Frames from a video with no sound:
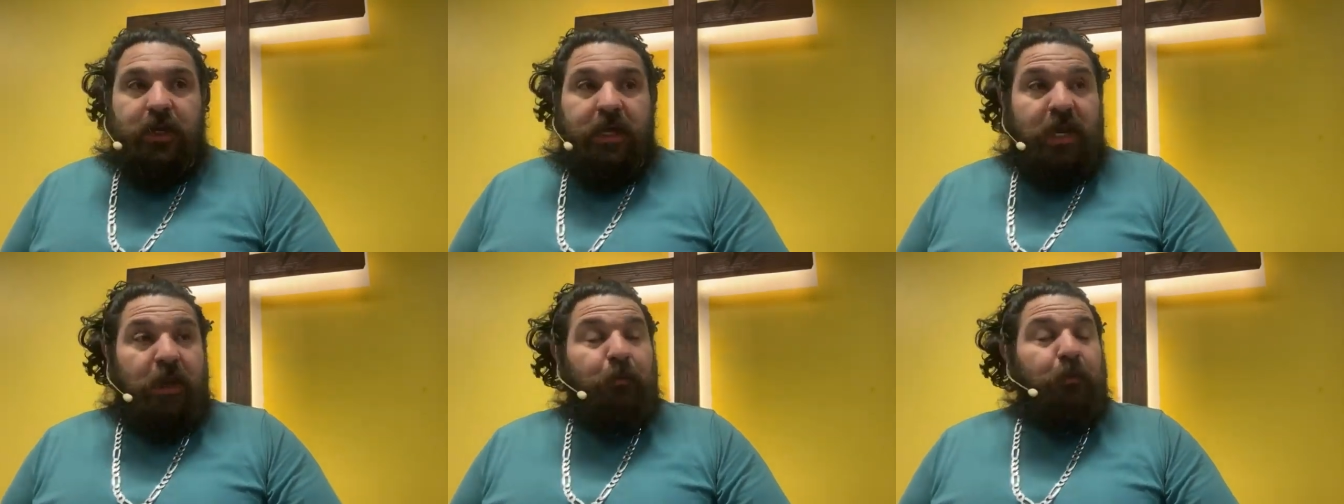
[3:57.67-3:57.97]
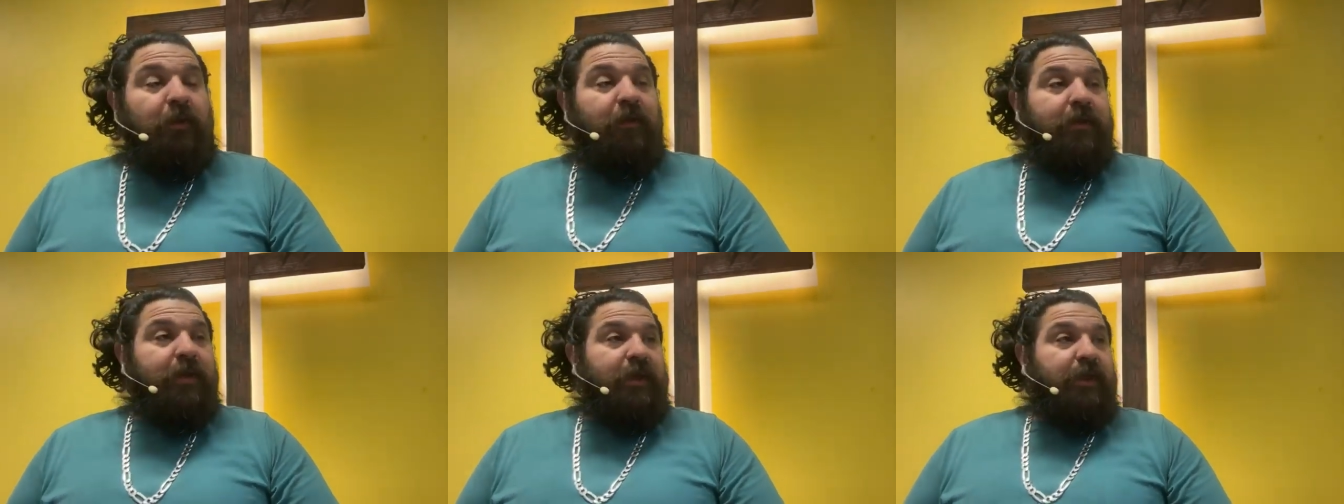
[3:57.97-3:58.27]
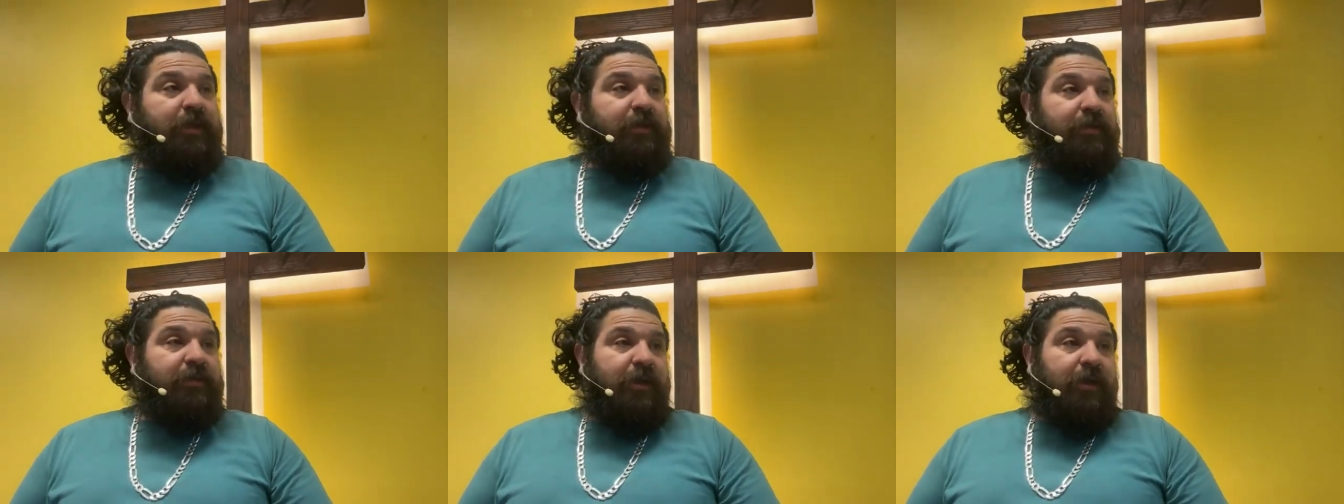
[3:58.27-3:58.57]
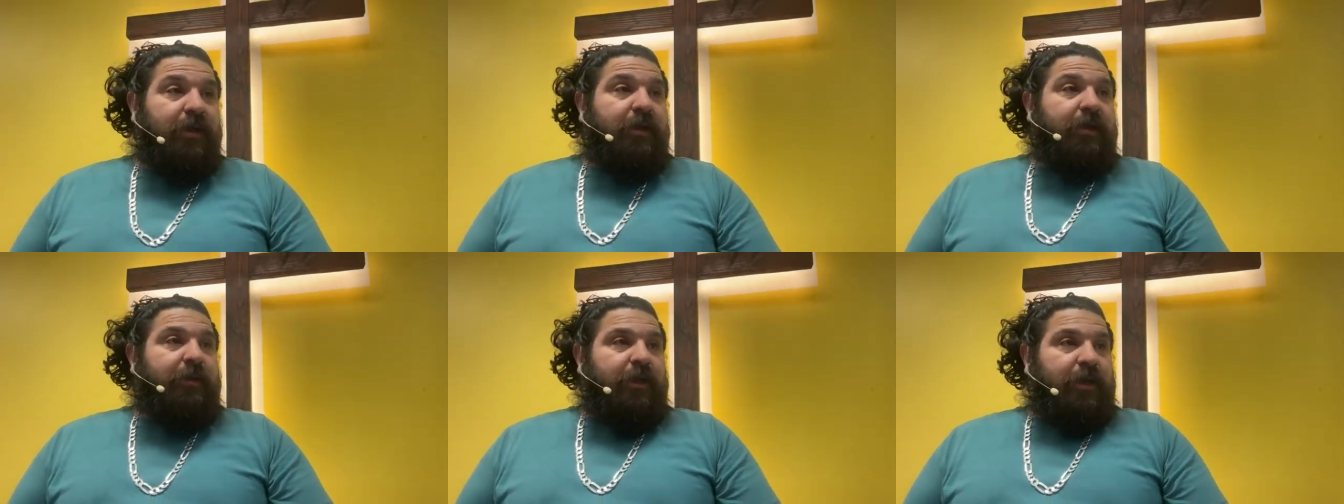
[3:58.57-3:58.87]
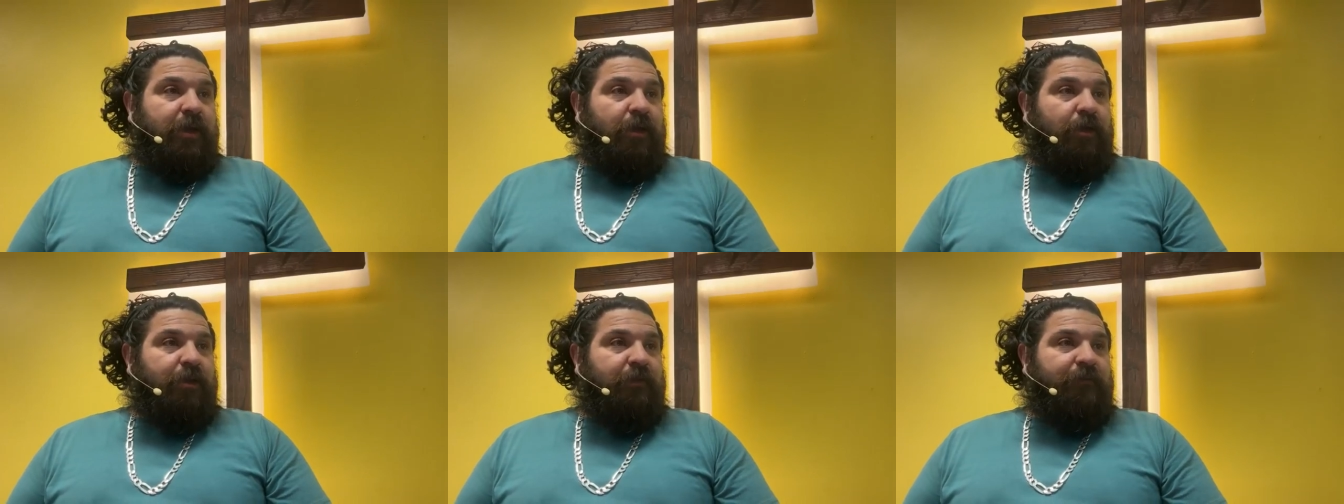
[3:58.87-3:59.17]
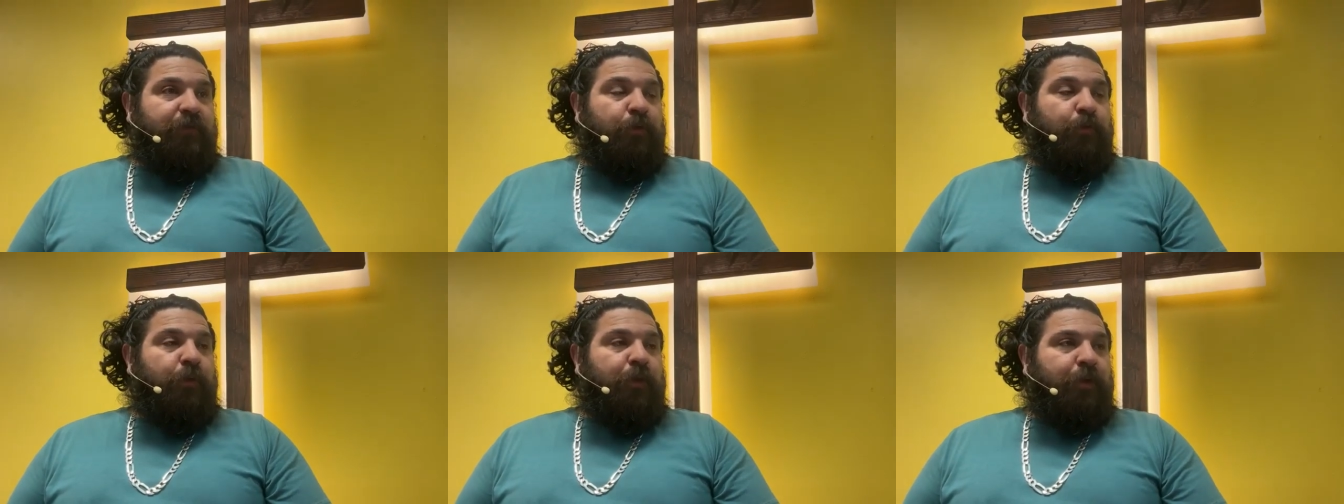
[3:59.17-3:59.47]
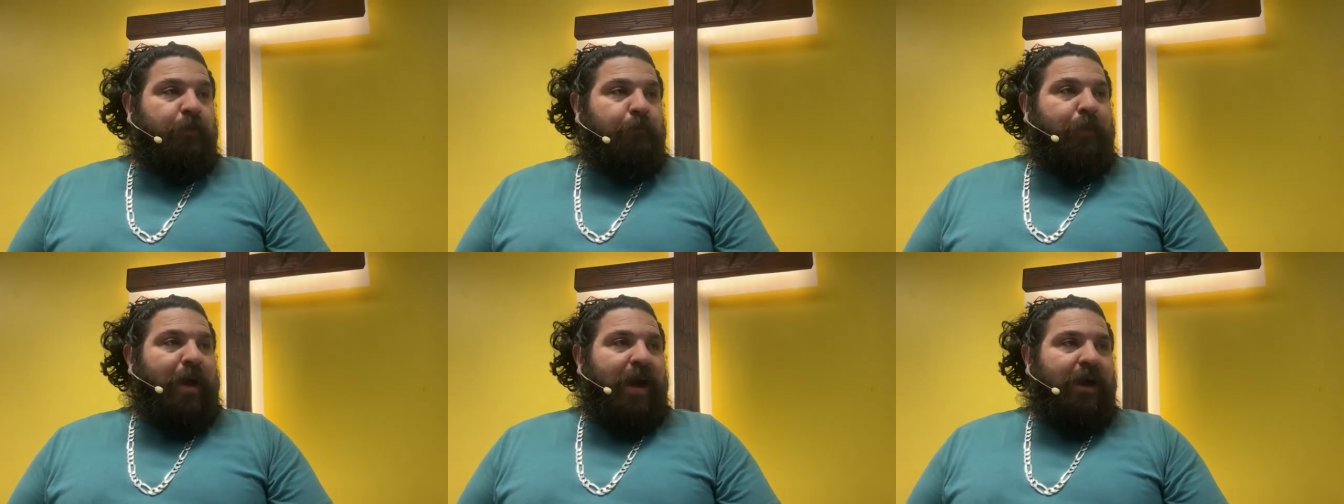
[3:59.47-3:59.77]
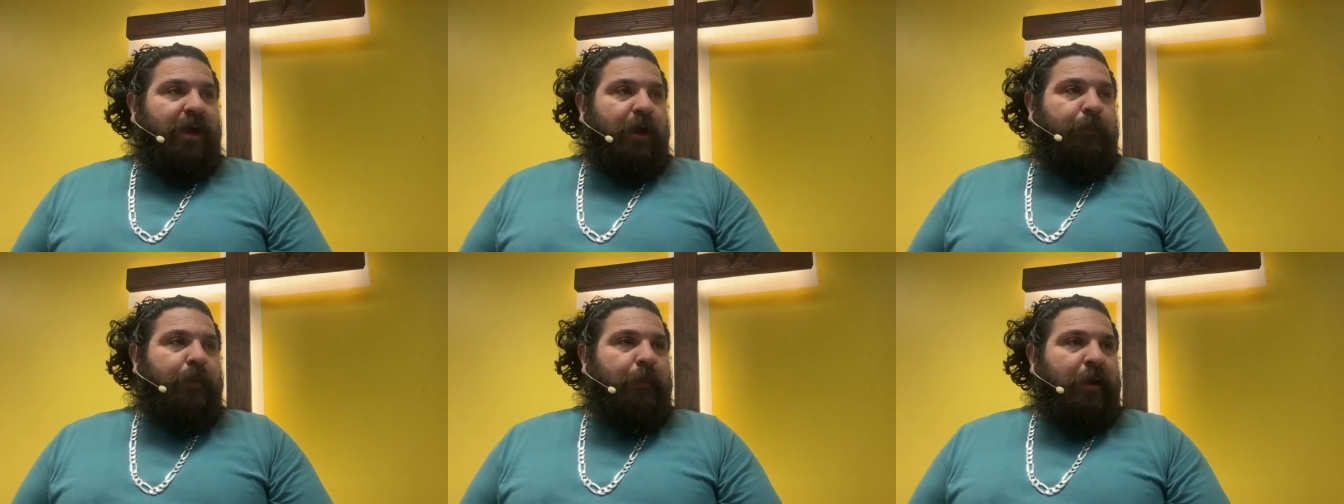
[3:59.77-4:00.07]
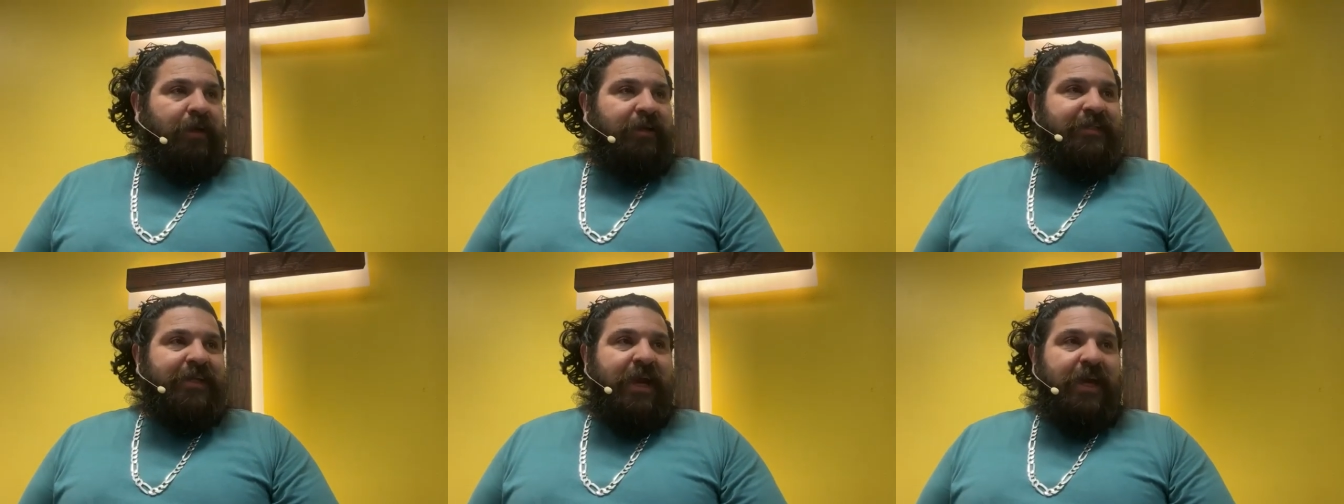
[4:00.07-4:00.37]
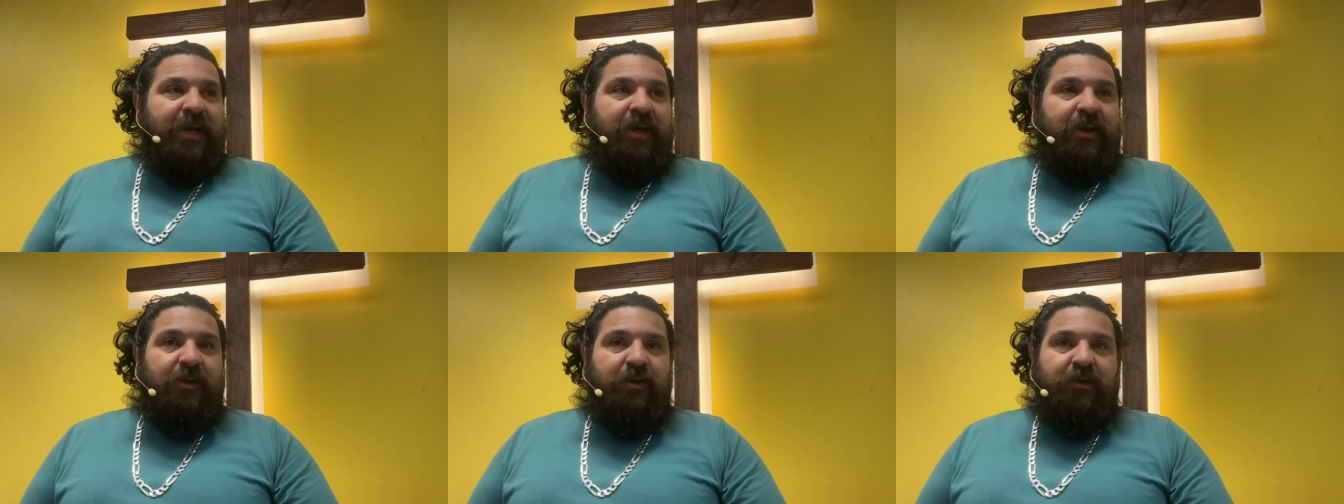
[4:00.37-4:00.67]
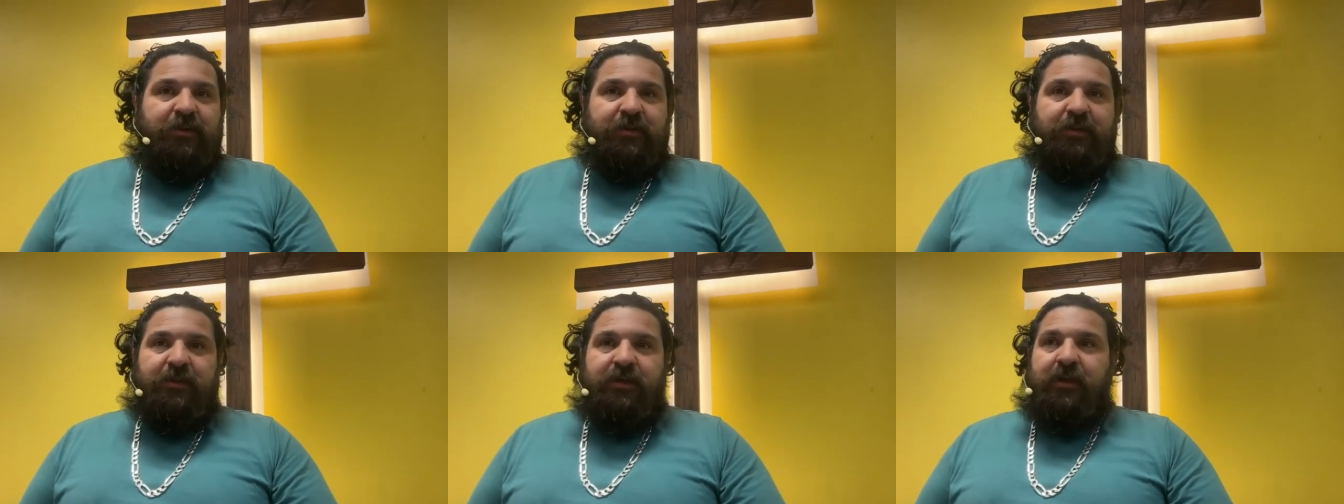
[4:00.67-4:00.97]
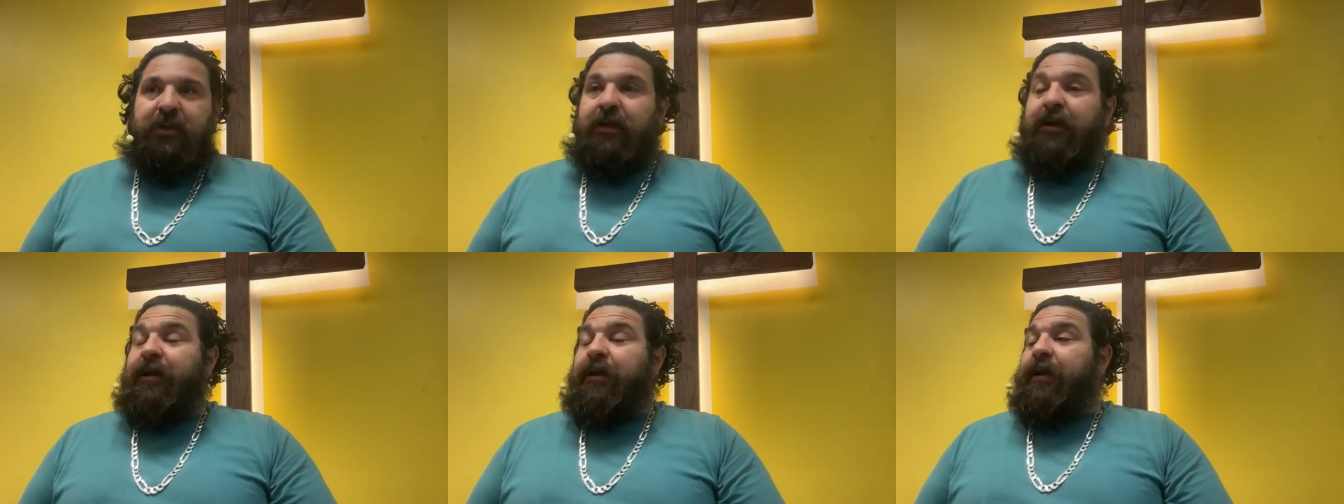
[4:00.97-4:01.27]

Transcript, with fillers: He really is. You know, if you were to back up about 10 years,